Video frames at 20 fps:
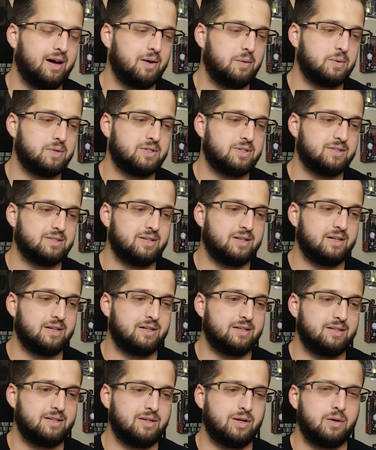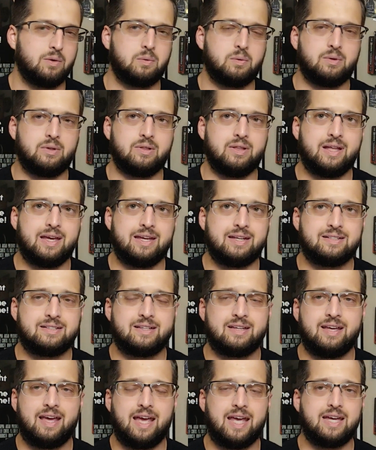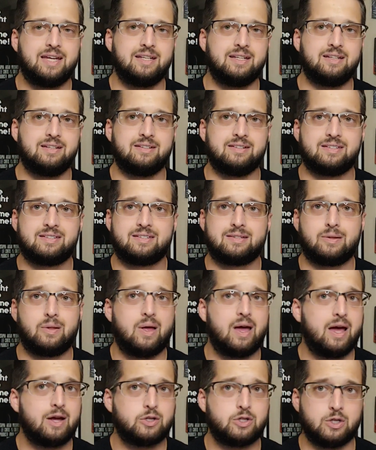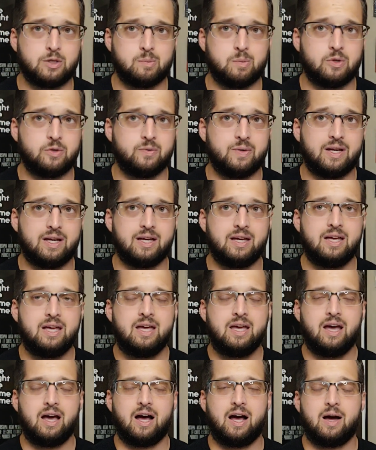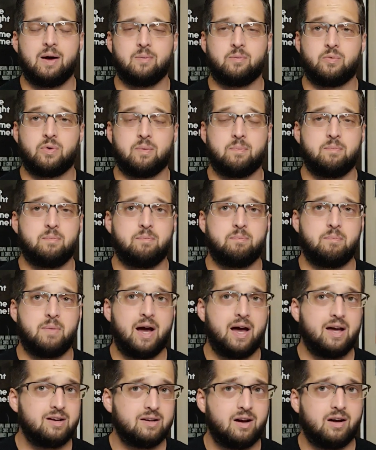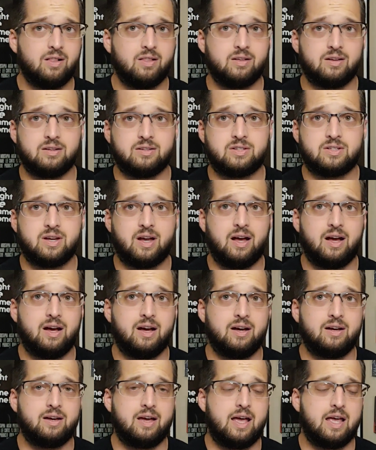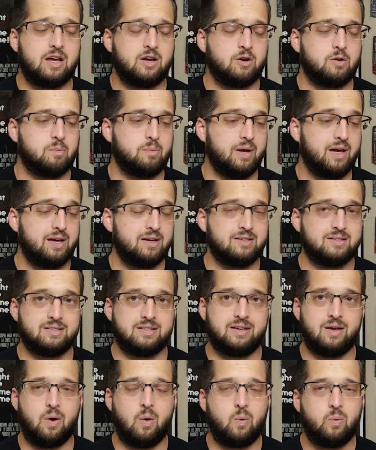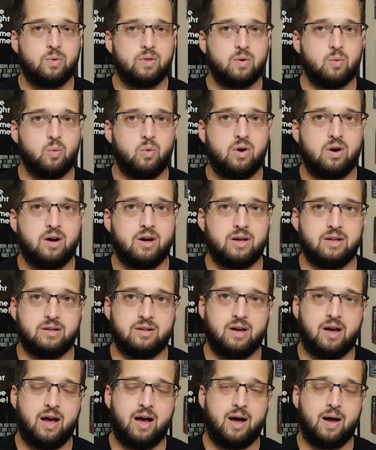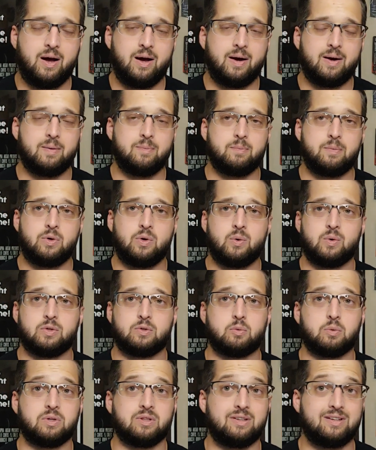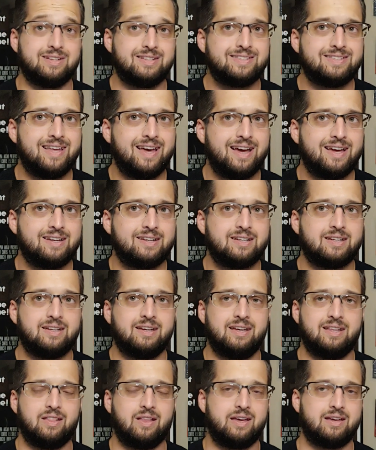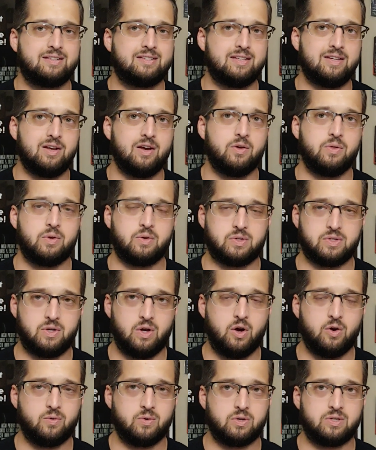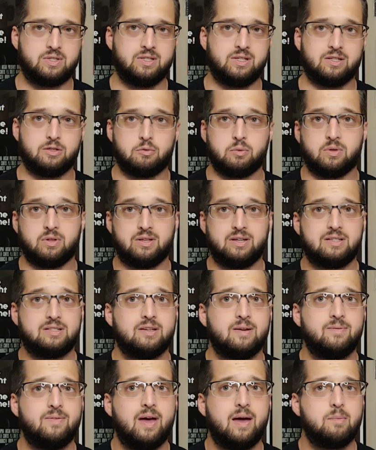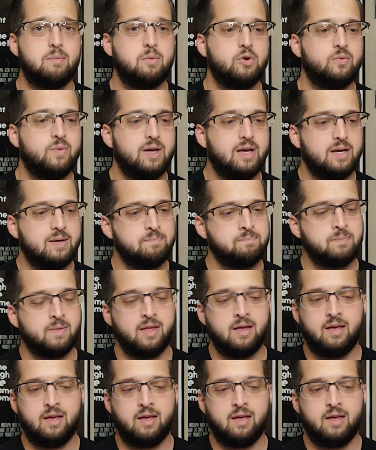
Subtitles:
which is a, you know, late 80s slasher movie. From my knowledge, Anchor Bay is the only one who has released that, unless, you know, there's an overseas release of that movie.